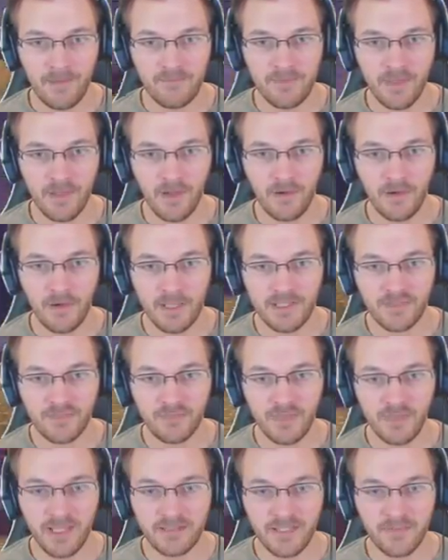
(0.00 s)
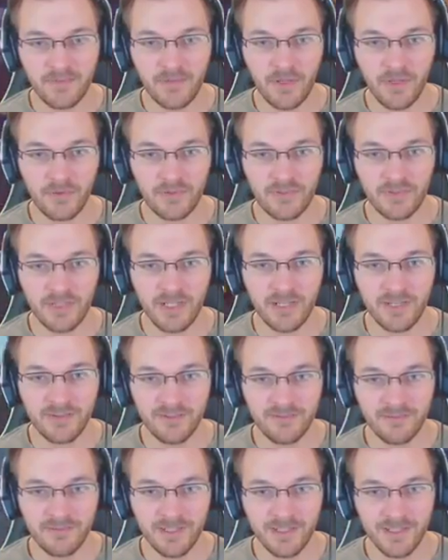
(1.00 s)
I've no. I just realized I have no center
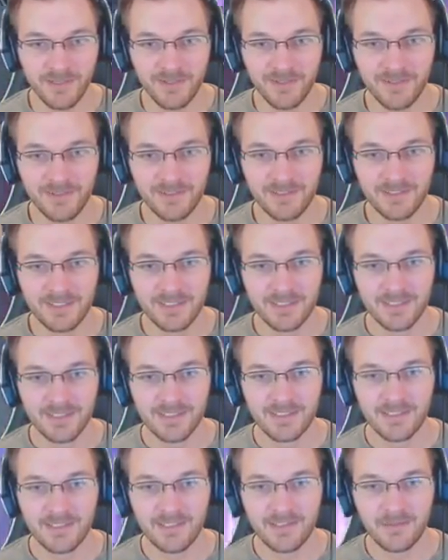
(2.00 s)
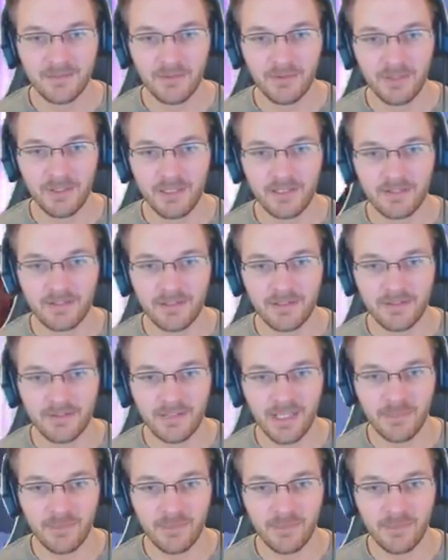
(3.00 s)
critical. That's even really easy to